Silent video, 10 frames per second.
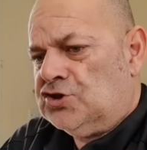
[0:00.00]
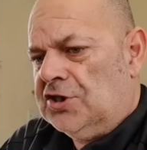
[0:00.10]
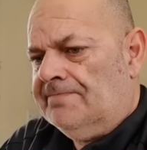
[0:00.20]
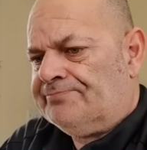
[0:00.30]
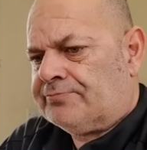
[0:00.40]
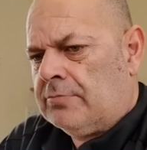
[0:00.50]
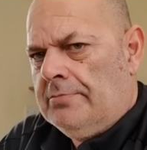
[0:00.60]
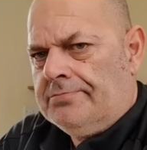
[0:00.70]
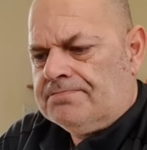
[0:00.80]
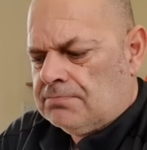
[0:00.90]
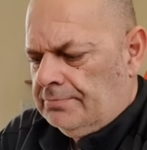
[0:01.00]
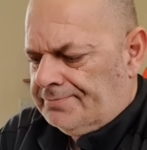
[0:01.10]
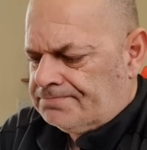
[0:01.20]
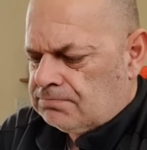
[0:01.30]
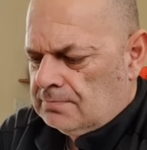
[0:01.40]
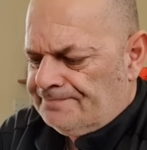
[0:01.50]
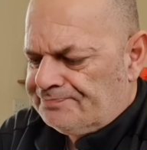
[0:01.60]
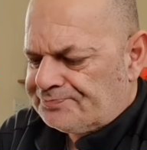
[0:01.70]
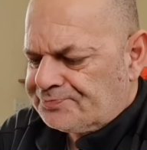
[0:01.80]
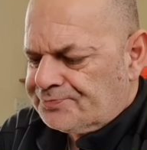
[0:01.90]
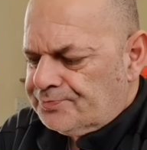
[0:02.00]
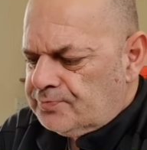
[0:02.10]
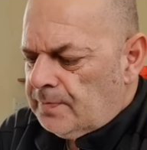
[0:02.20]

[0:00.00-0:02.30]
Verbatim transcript: It's not spicy, even I don't find that spicy.